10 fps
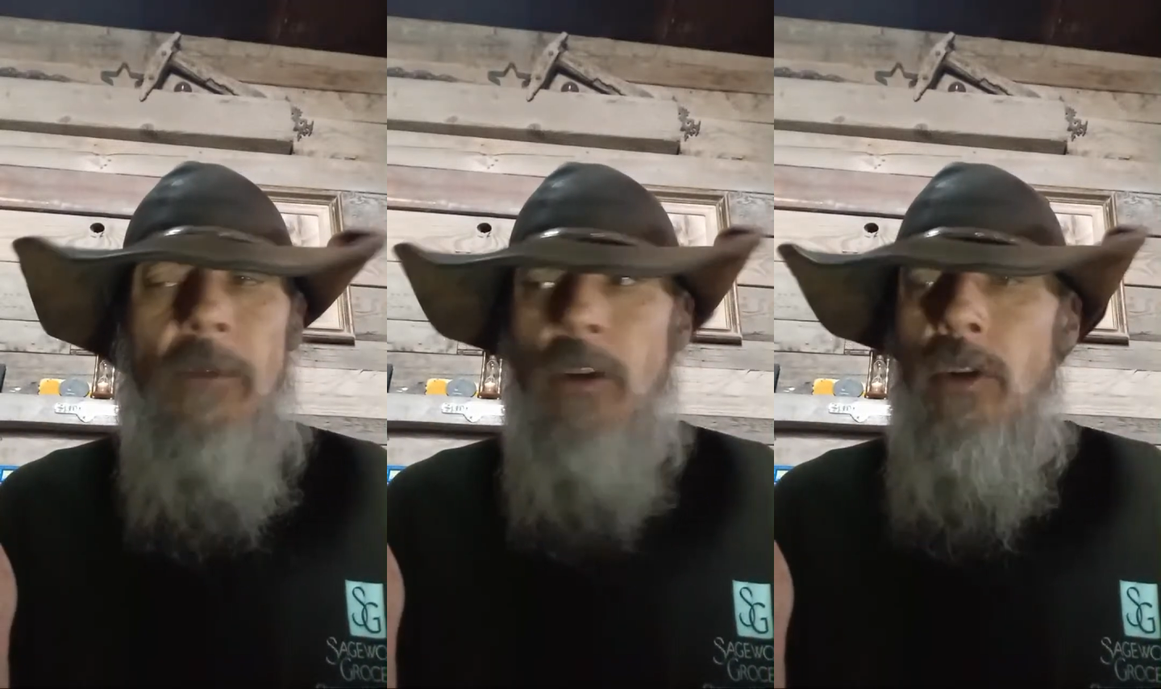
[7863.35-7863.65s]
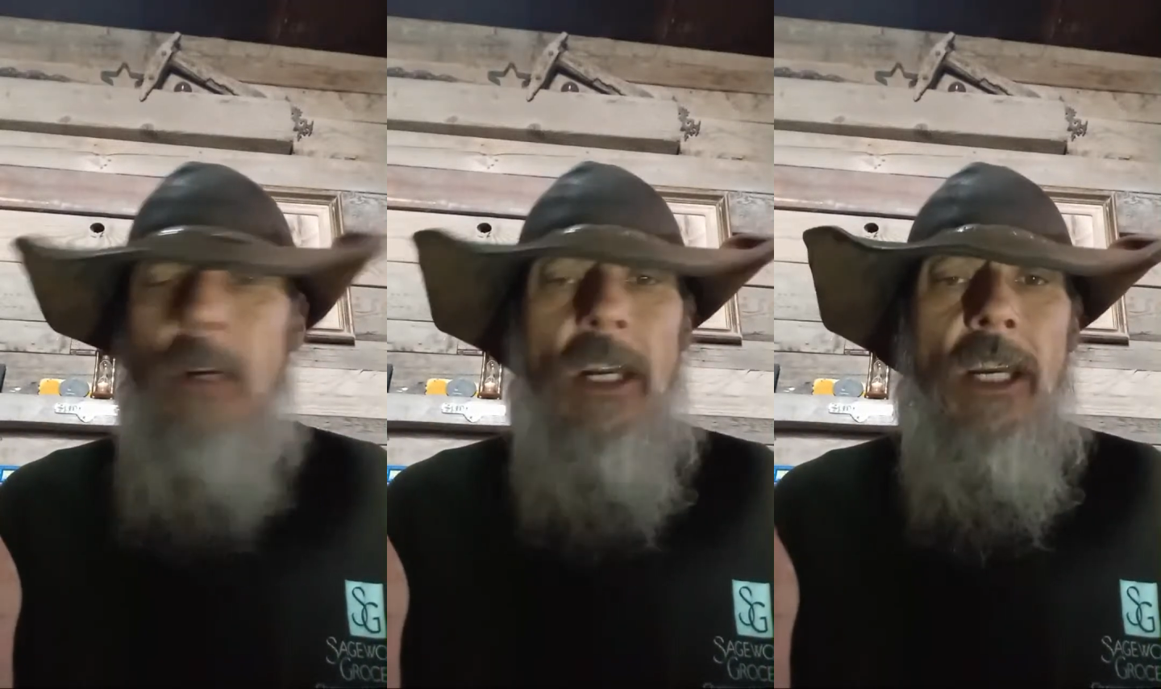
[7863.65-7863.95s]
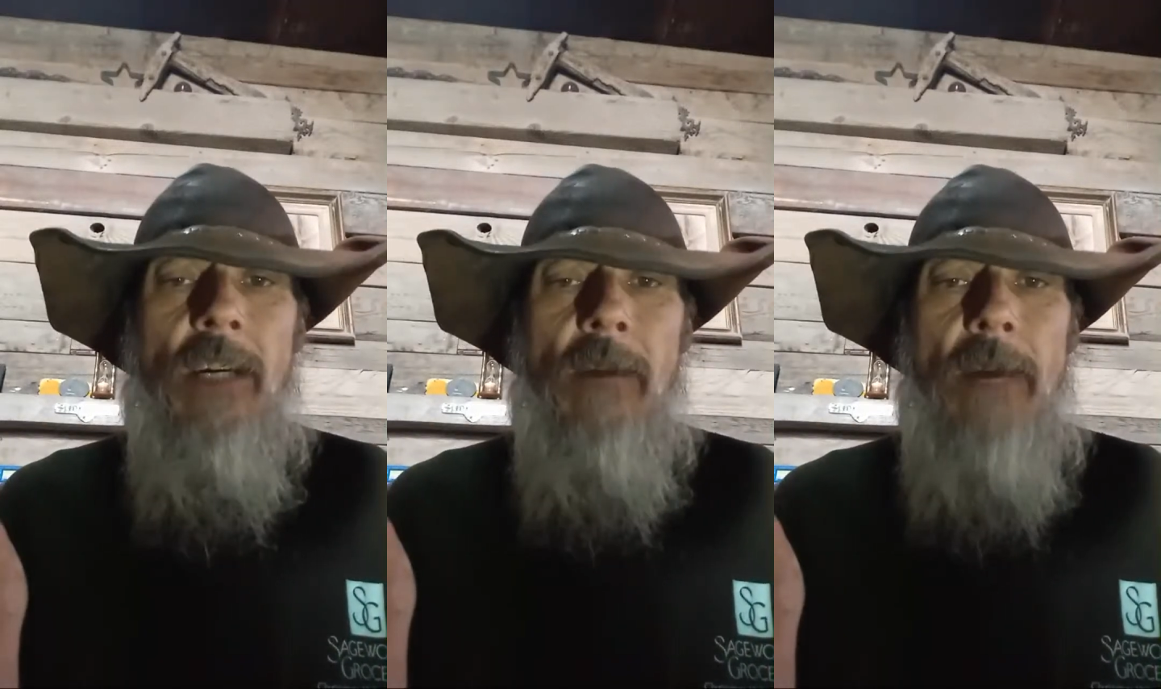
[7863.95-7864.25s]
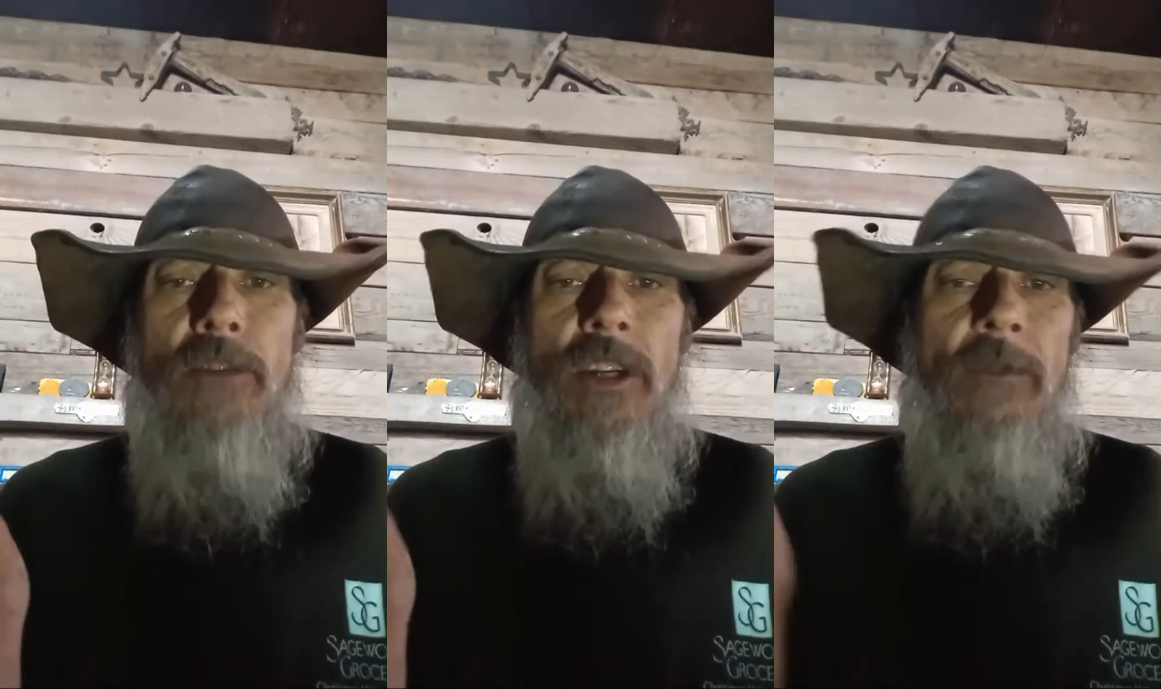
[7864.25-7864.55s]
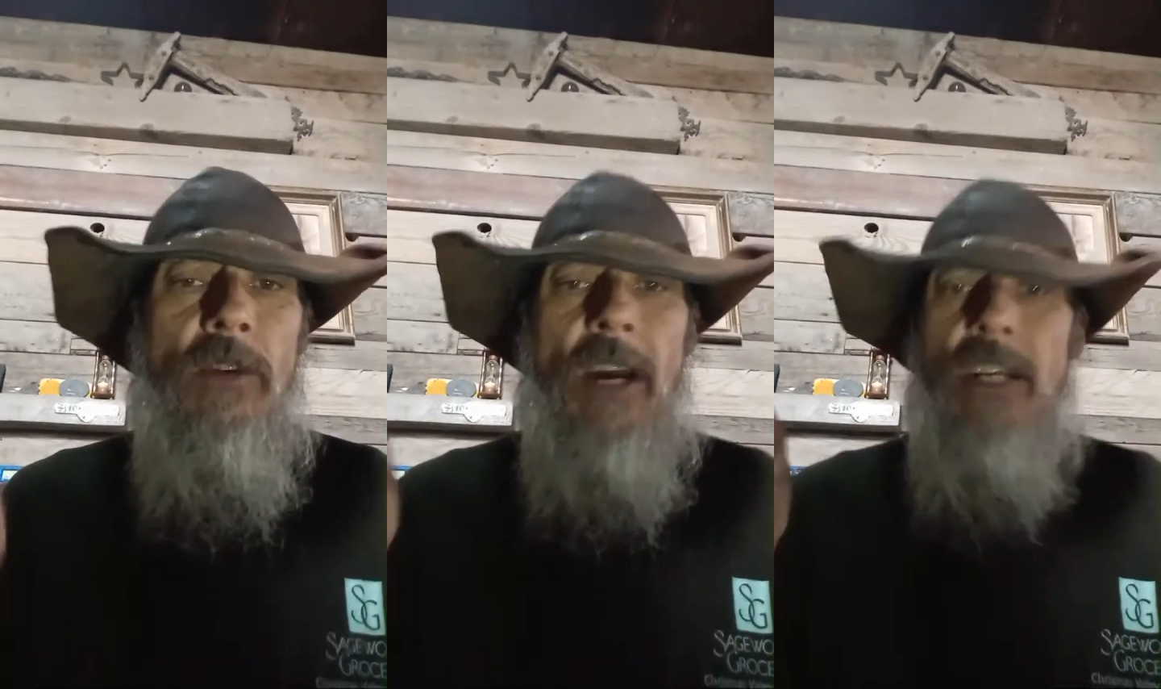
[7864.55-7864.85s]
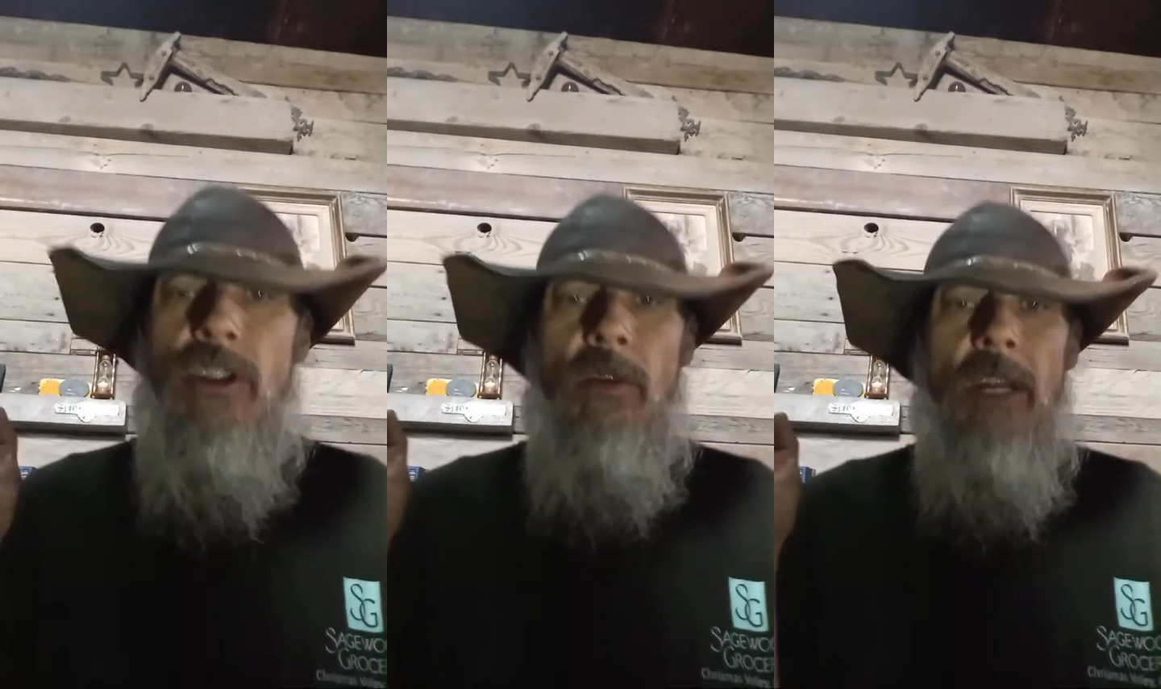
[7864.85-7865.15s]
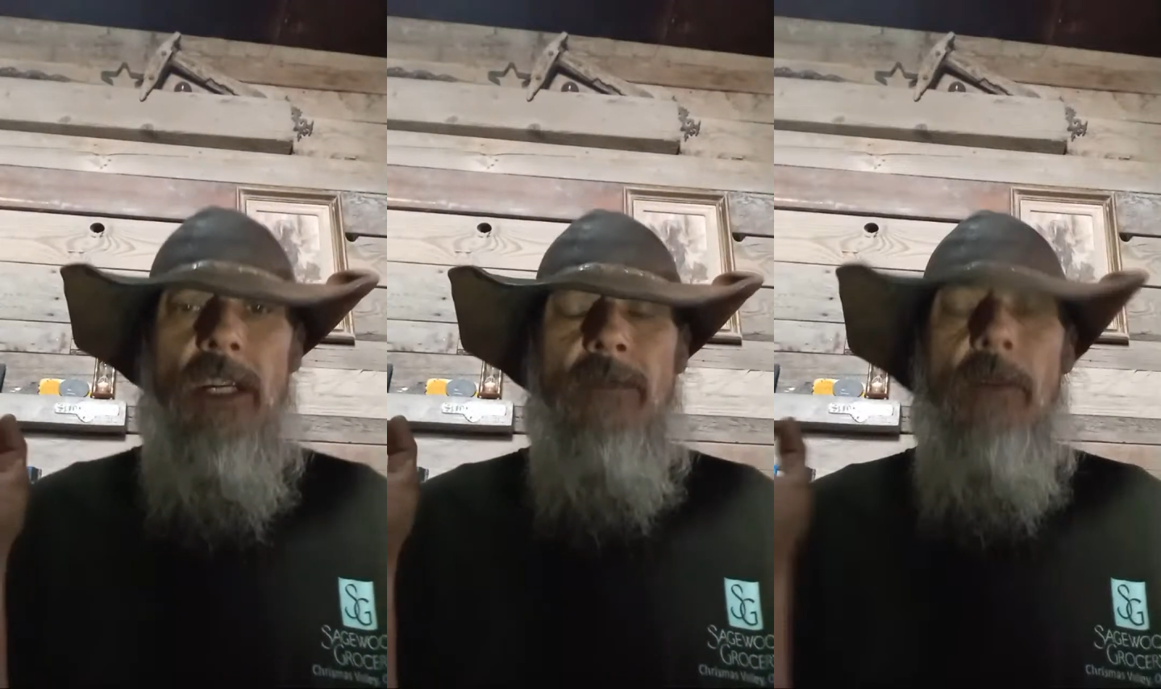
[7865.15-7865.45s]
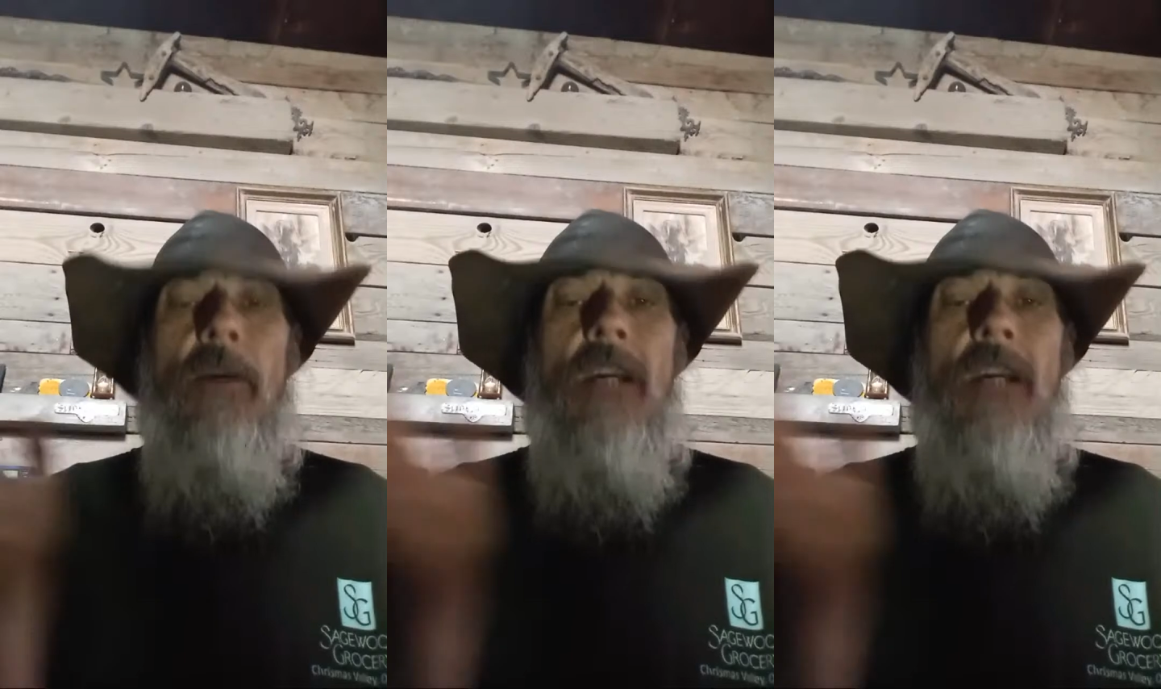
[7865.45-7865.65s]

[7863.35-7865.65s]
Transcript: you're doing any corruption if you guys don't let us film you?